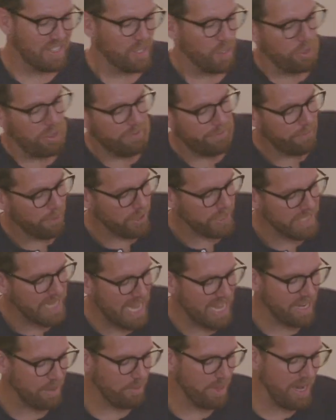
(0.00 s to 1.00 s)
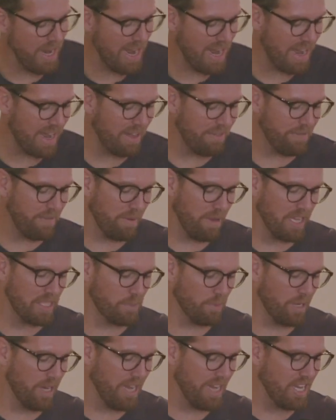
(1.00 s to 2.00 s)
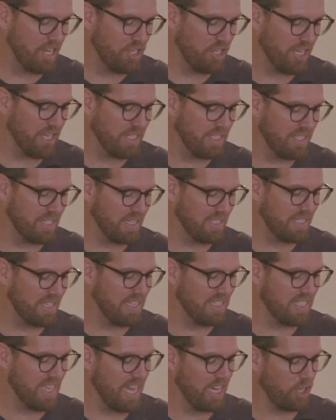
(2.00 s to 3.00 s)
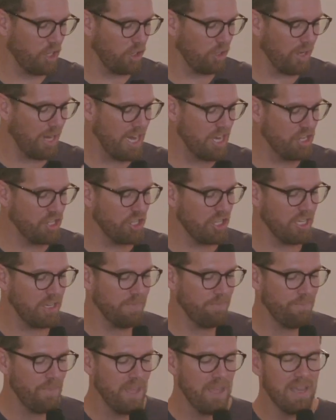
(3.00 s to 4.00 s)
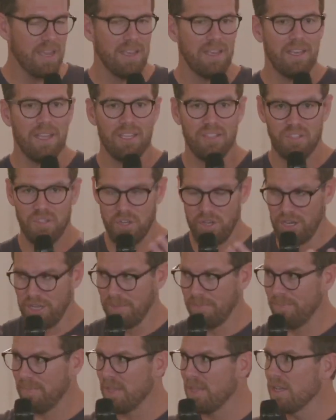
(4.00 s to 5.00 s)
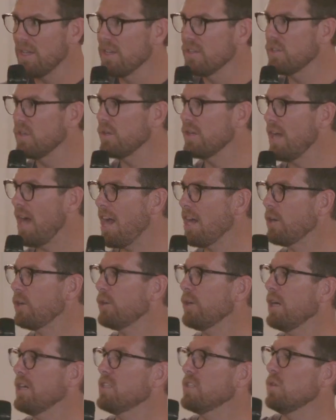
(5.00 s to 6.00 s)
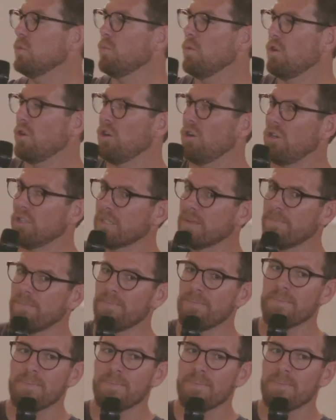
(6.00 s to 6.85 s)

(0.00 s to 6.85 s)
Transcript: So the first heading we have as we're in Genesis is that creation is good. So God creates the world,